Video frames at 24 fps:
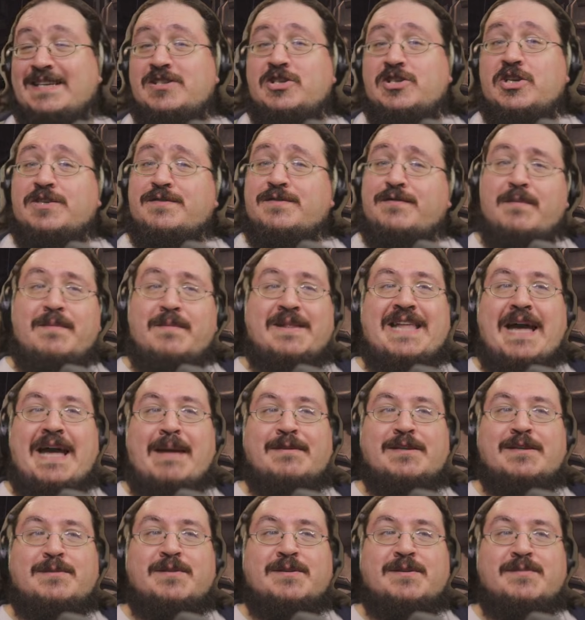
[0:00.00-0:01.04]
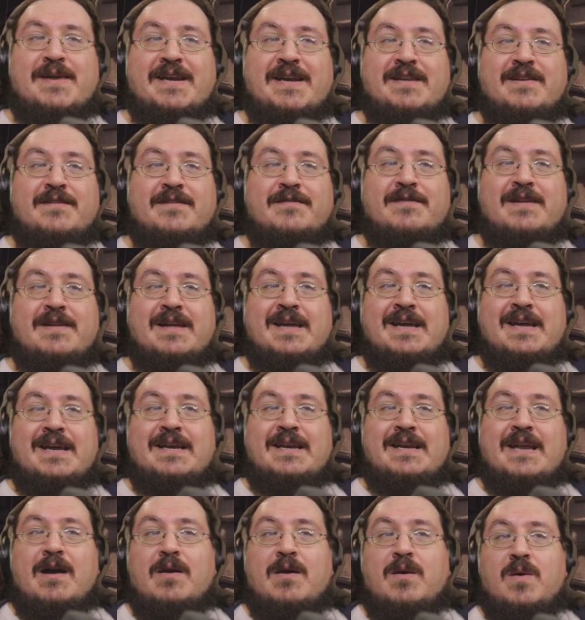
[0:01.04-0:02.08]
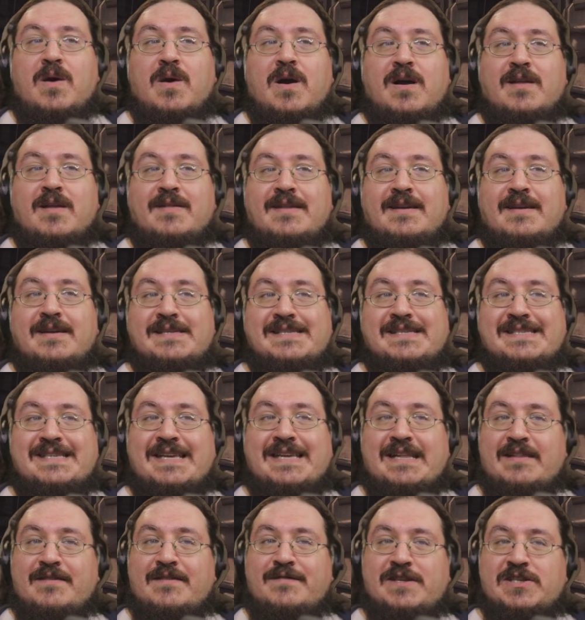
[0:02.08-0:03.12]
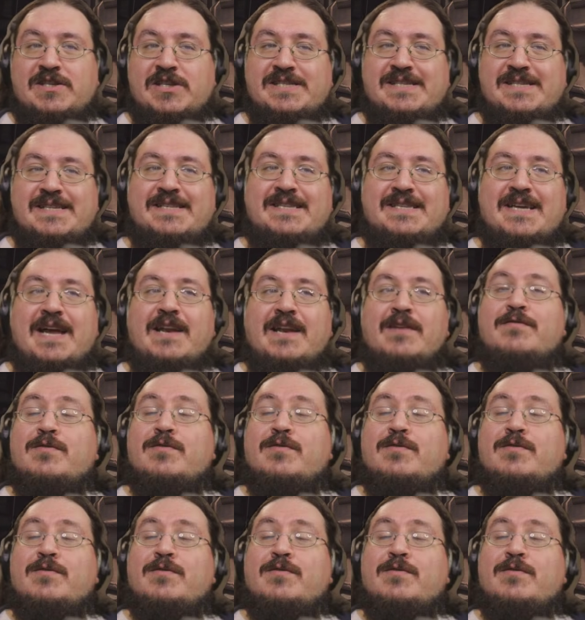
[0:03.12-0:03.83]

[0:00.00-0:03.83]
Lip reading: just from a damage perspective. Now, on the skill efficiency side, if we're